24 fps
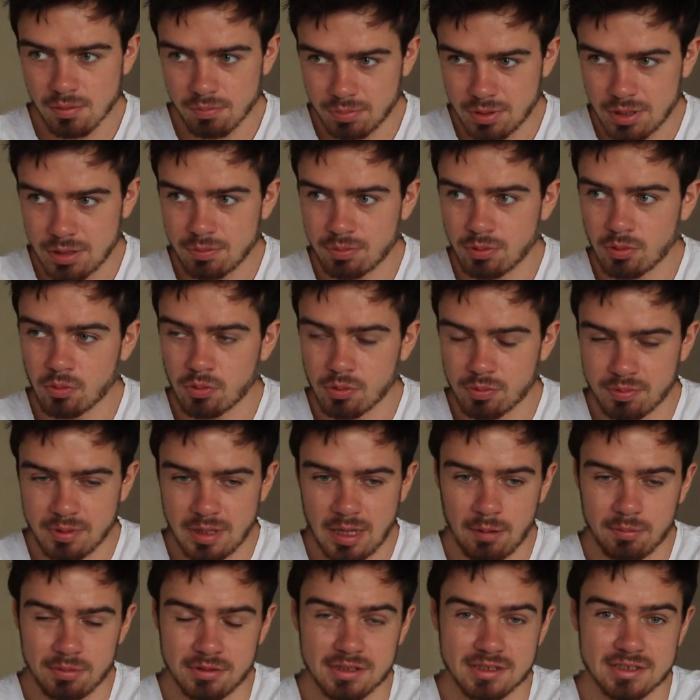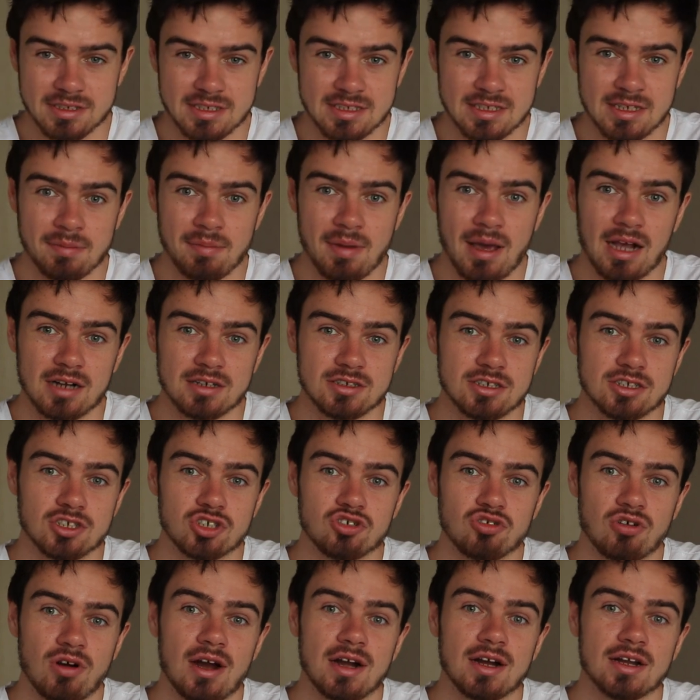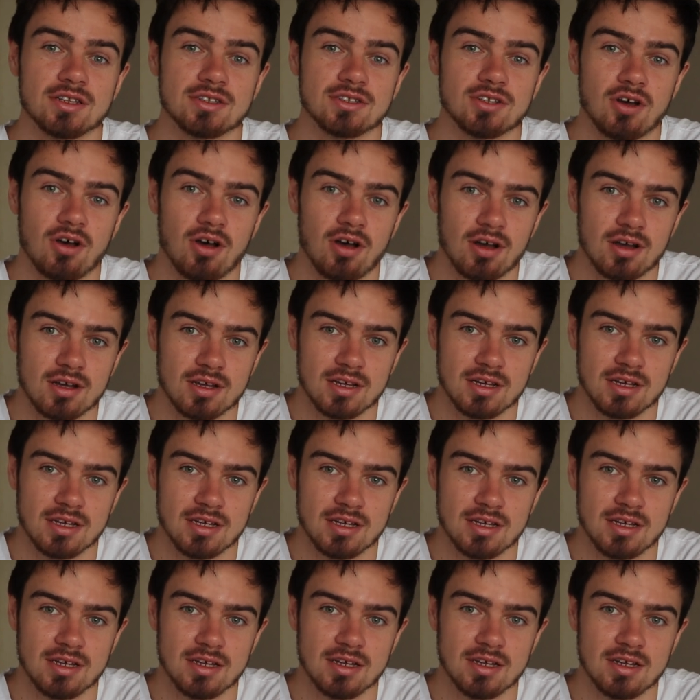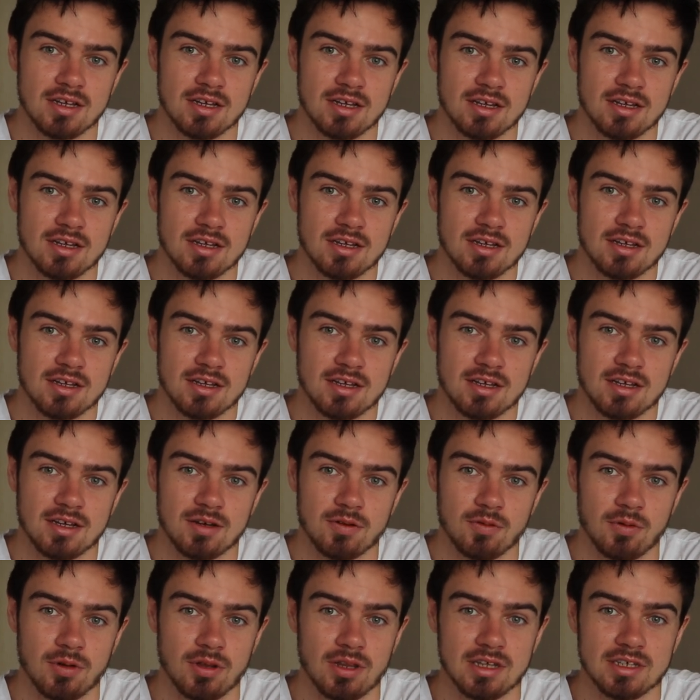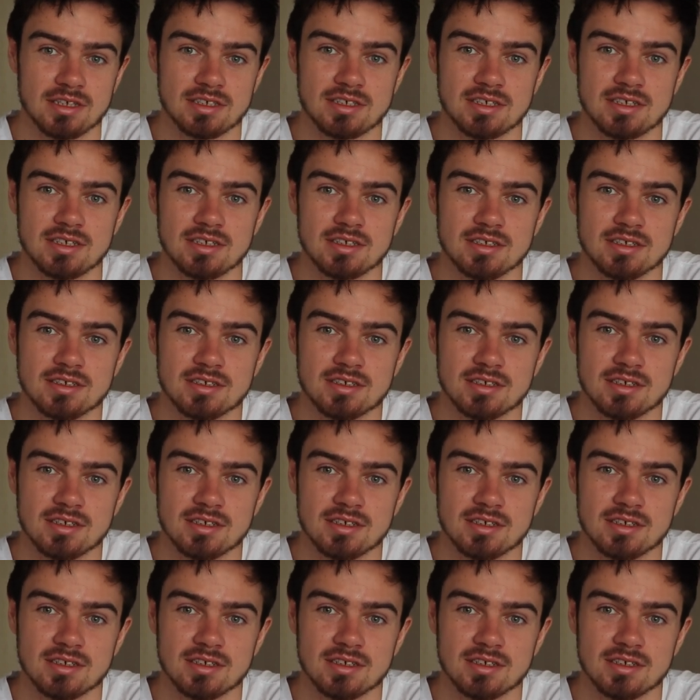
people would be able to see I'm actually trying to talk. When they see